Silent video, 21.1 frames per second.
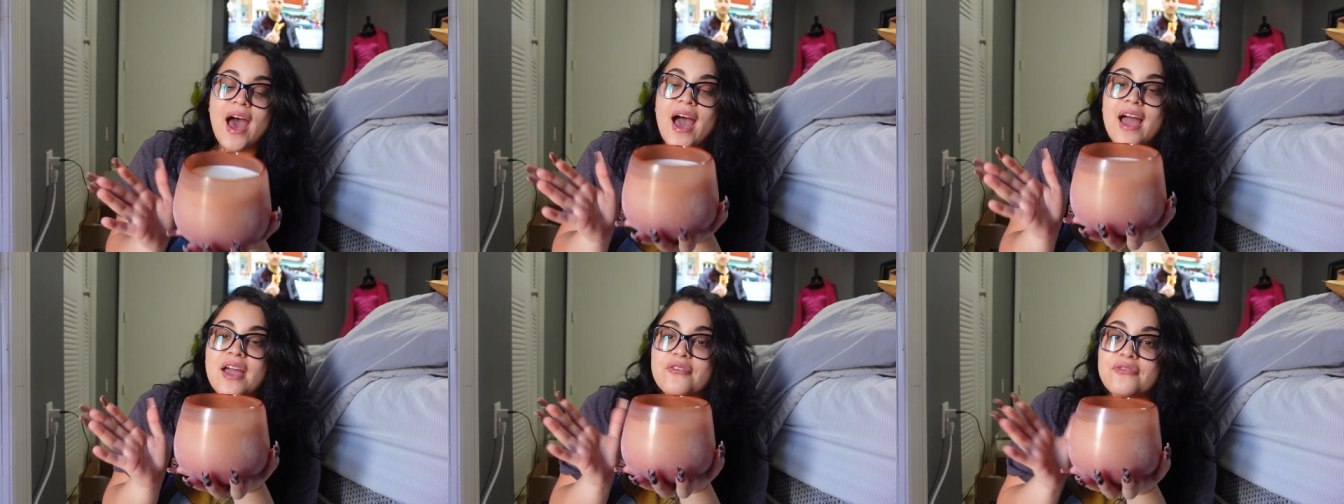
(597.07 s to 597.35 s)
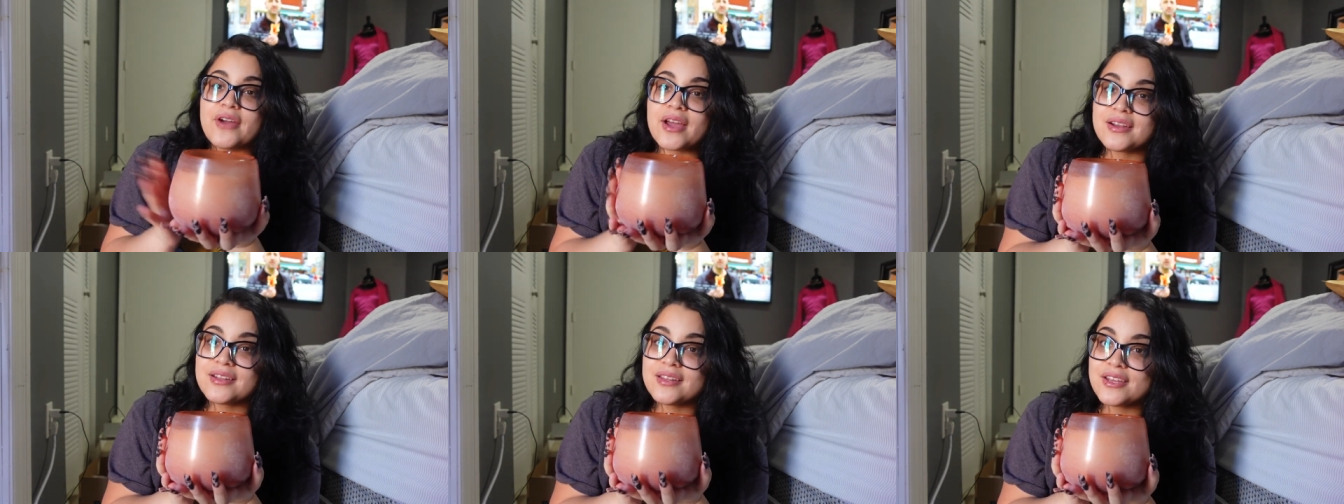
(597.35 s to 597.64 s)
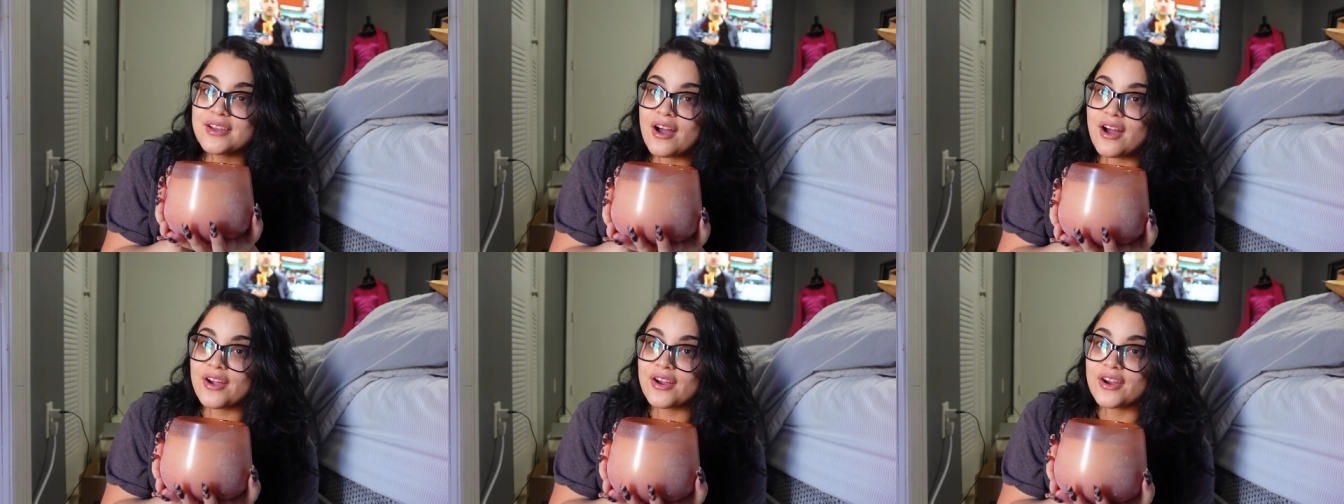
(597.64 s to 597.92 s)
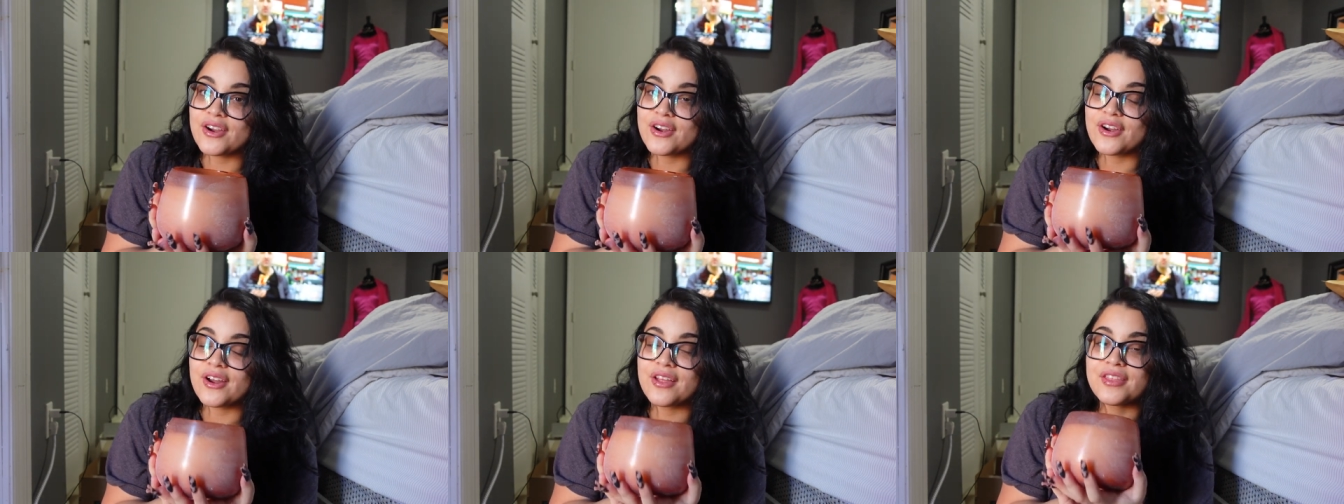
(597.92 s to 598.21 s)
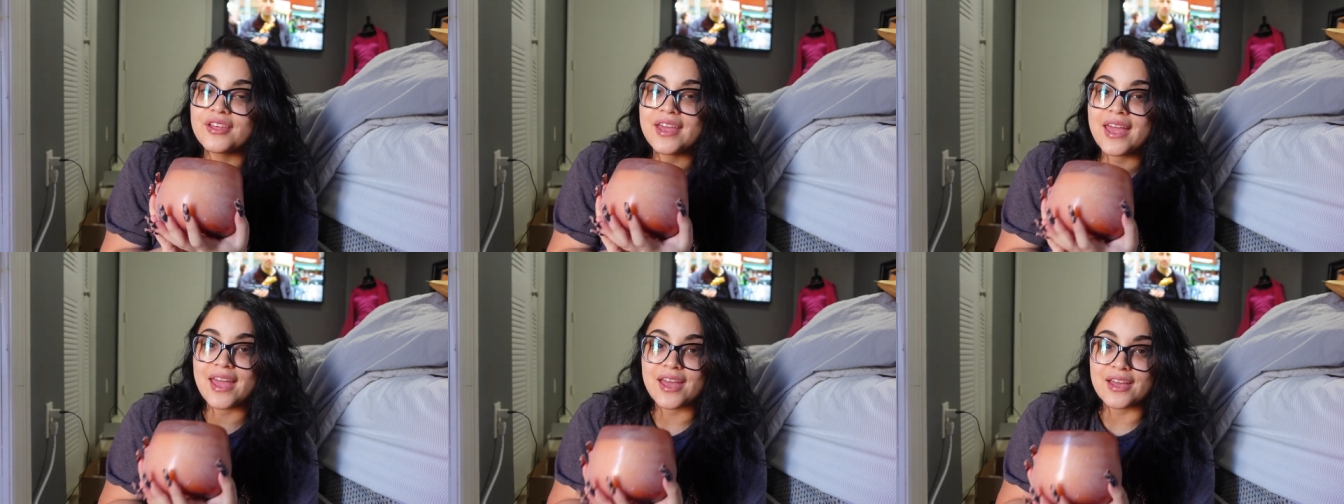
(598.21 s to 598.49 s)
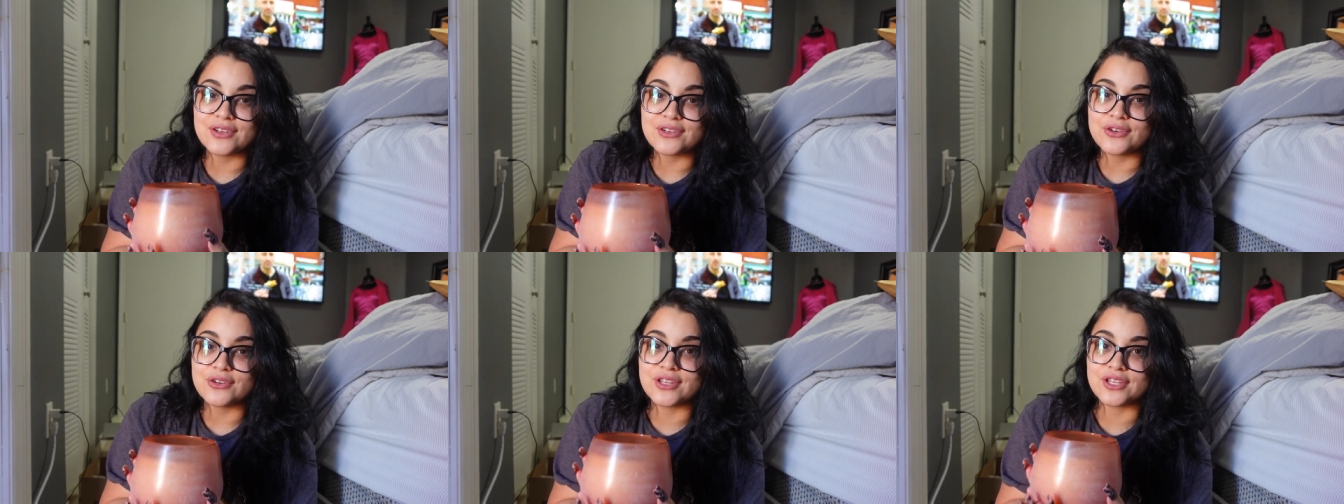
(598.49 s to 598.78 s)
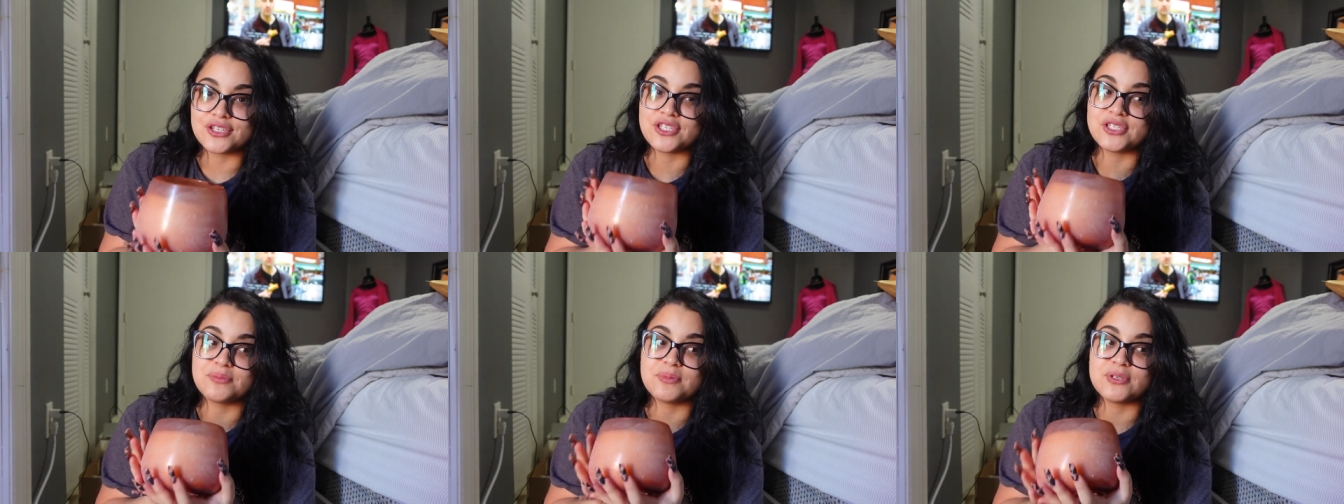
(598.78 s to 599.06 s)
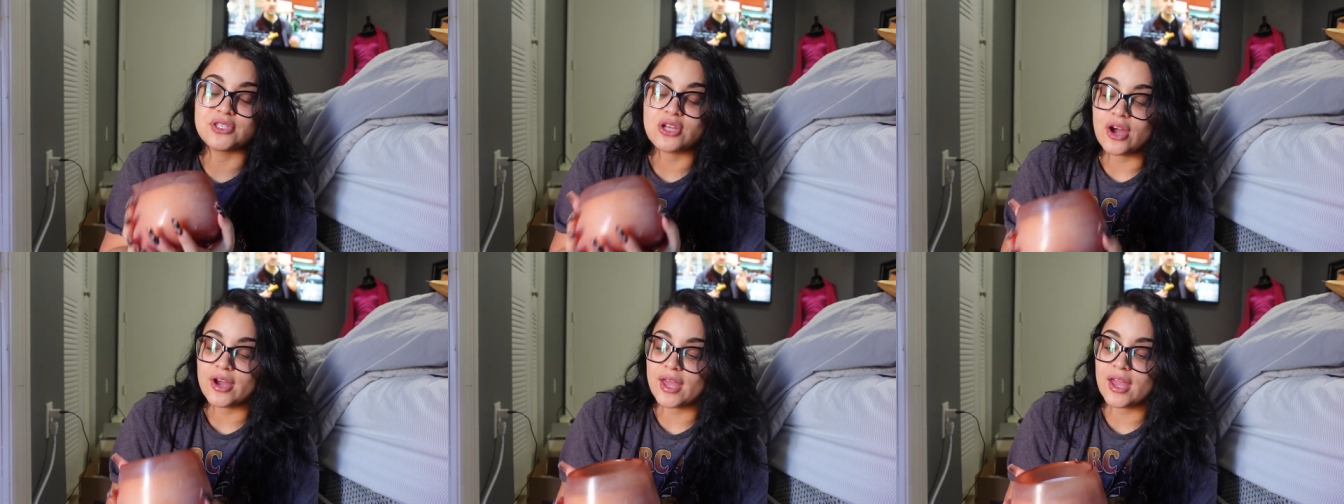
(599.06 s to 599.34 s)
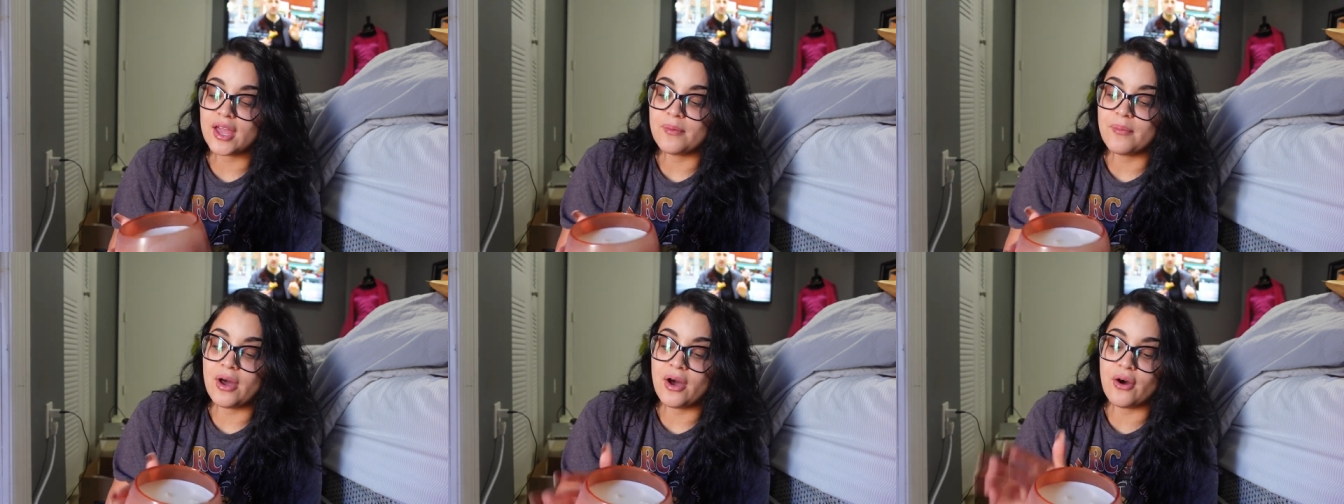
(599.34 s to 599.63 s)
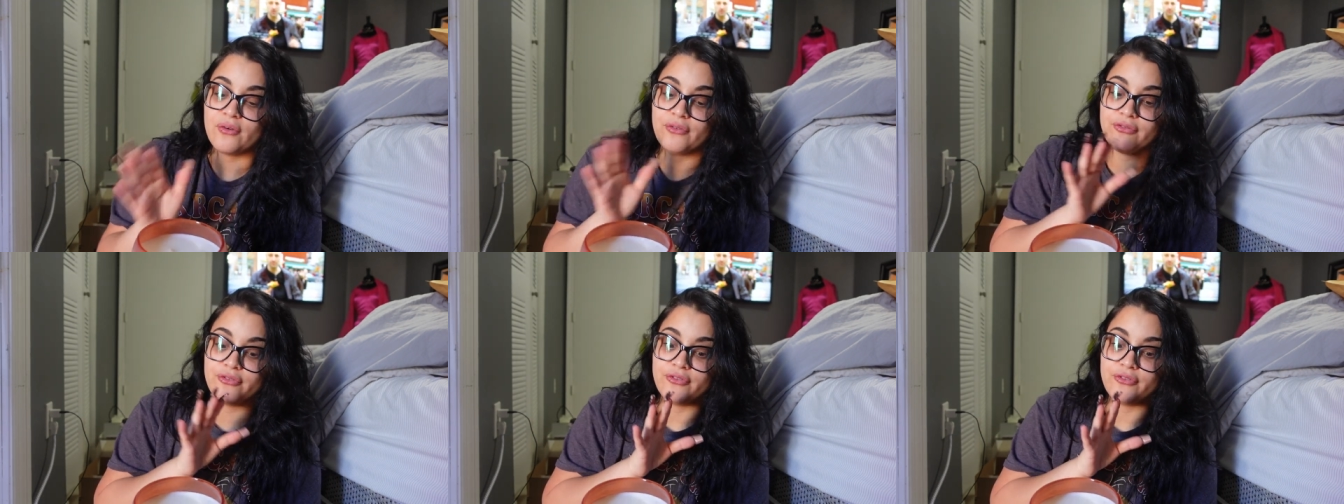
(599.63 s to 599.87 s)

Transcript: I finally got her the candle that she's been talking about